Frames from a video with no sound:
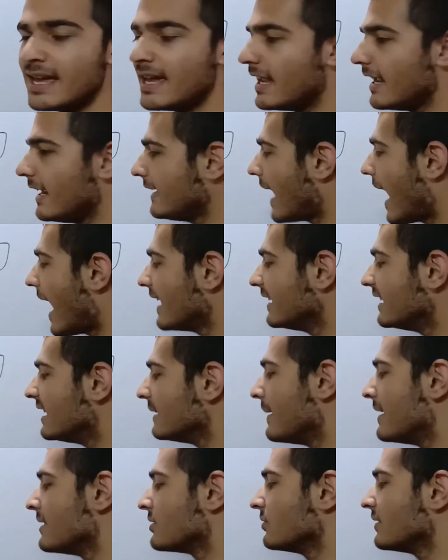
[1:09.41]
it either
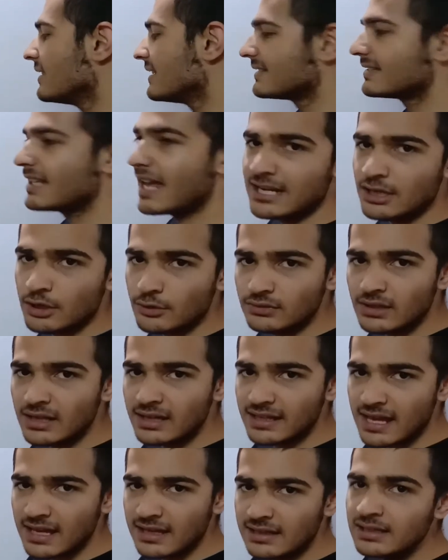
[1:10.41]
depends on the sine of that
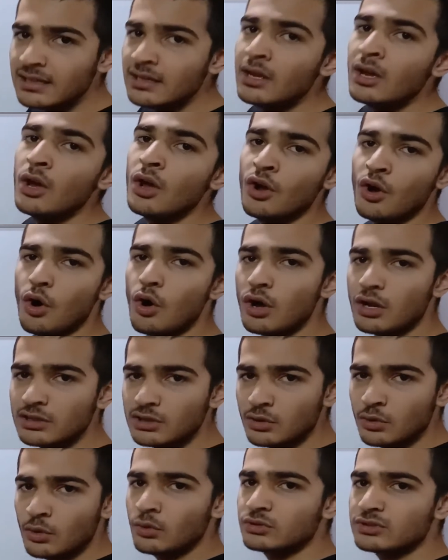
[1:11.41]
angle or the
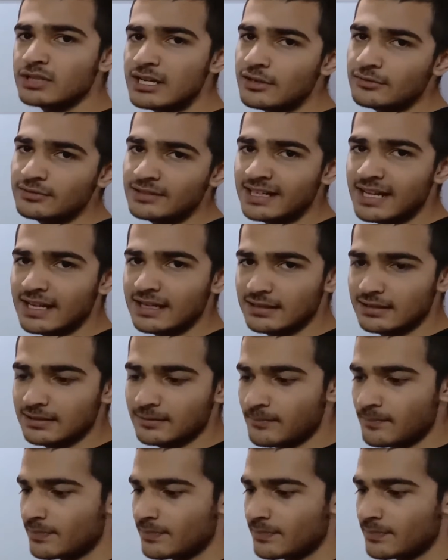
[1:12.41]
cosine of that angle.